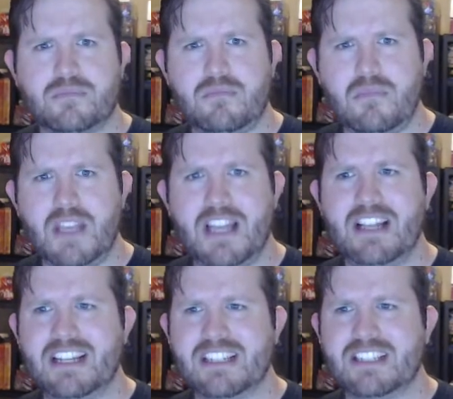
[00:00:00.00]
And I
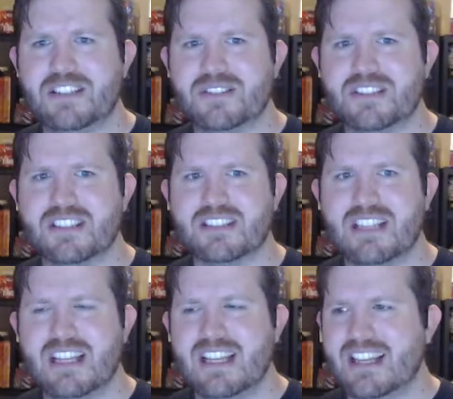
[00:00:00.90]
like to use this
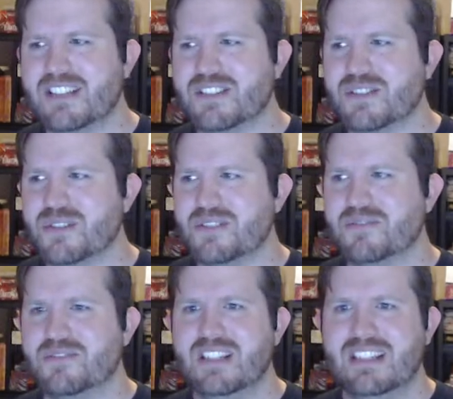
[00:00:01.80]
as sort of
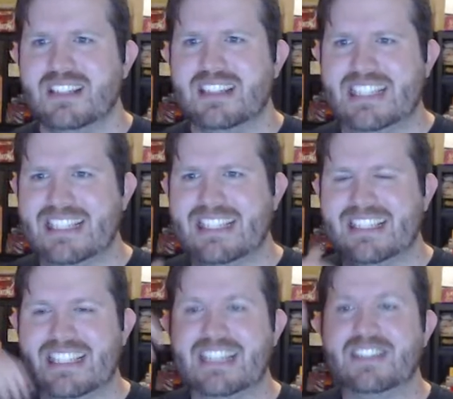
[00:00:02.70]
the
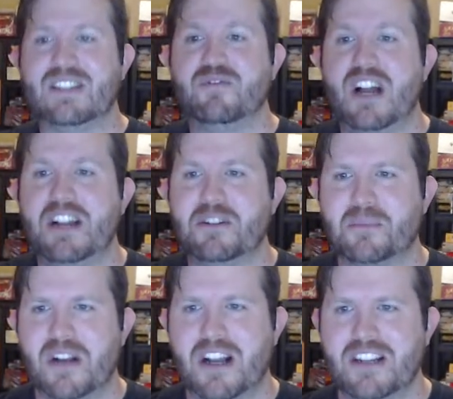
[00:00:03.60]
final
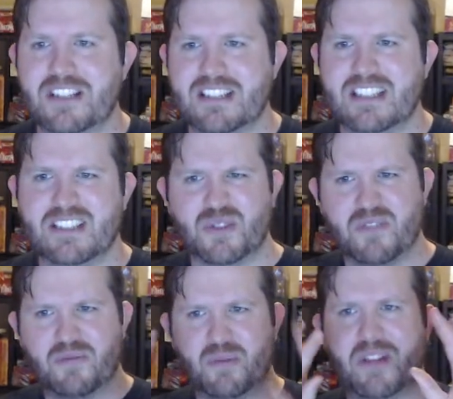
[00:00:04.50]
project in sort
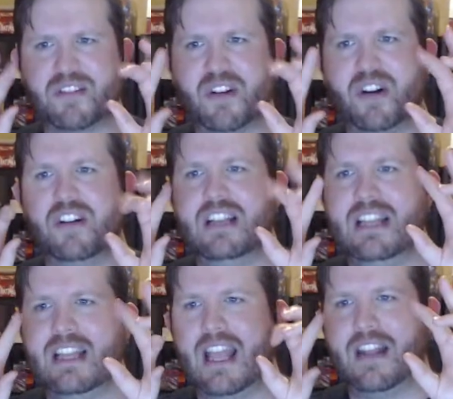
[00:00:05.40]
of what I would call
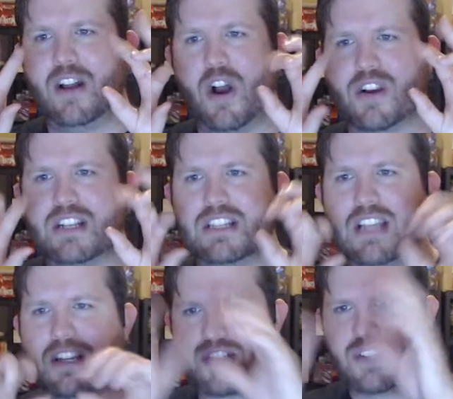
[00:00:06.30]
an
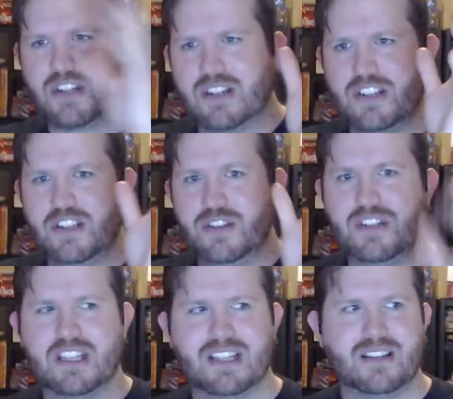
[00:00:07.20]
architecture
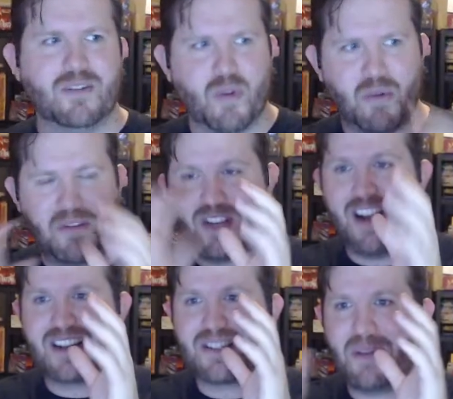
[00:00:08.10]
unit, where we've
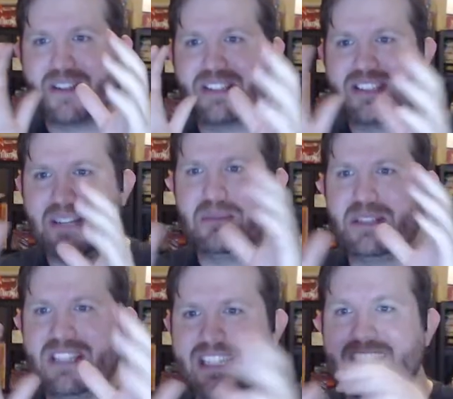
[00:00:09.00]
talked about
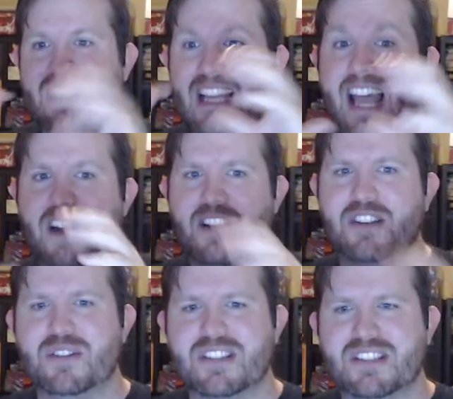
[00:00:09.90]
assembly and how to
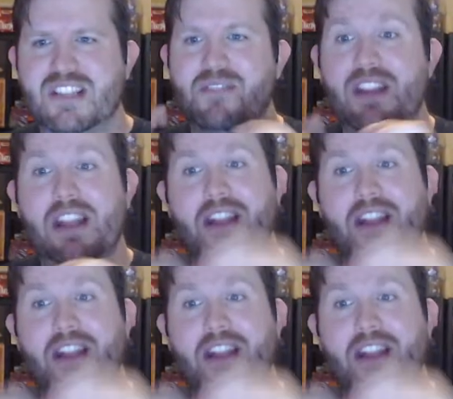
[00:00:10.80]
do this stuff, and then